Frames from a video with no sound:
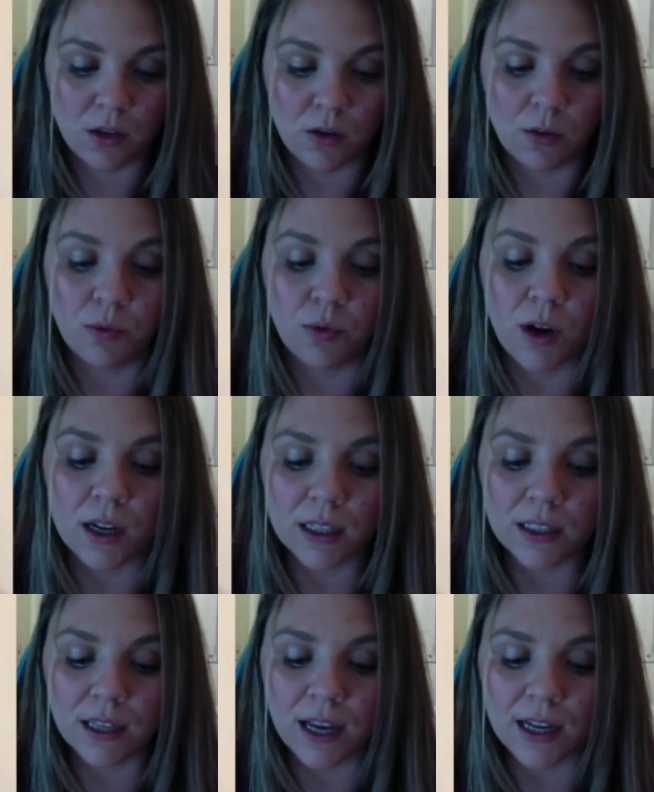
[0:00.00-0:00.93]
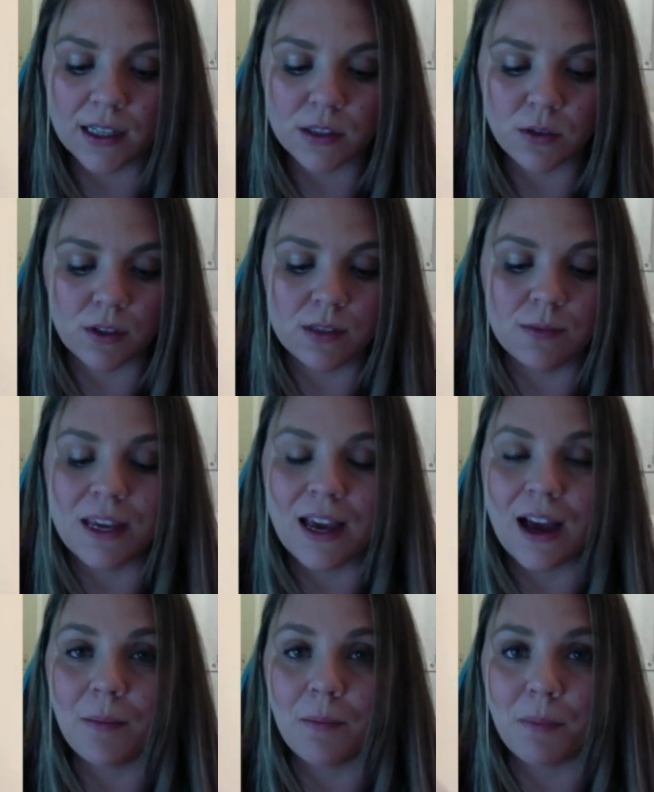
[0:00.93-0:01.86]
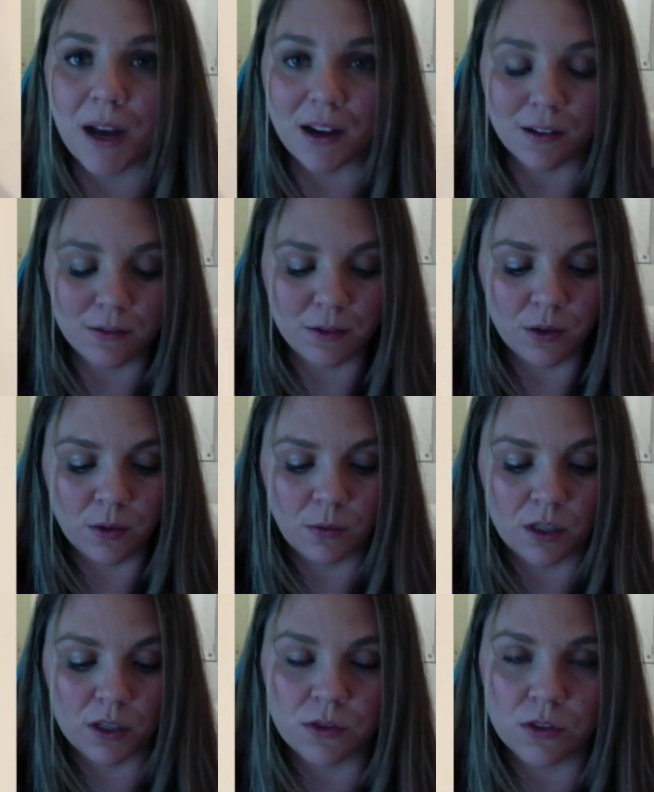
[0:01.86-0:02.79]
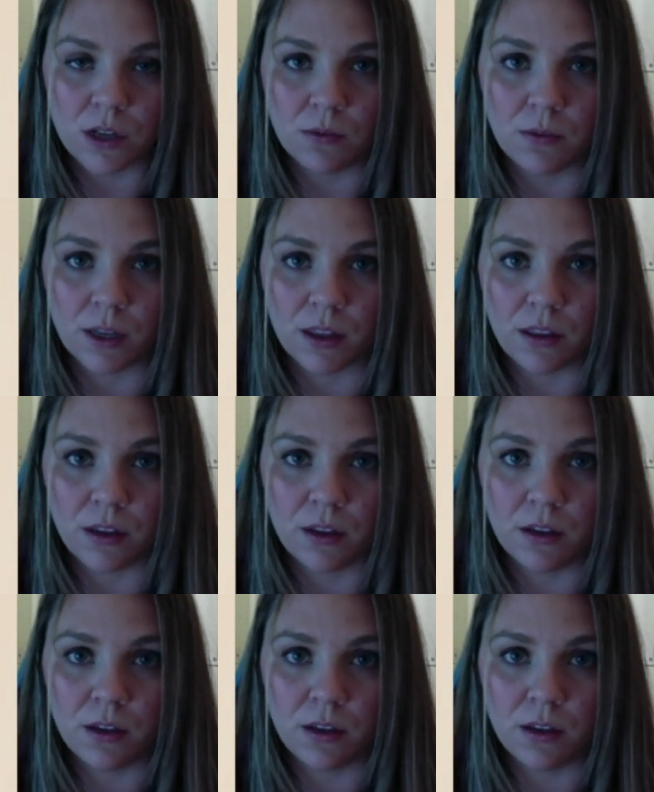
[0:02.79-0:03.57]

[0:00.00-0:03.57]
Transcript: your product line is going to be above where you start with.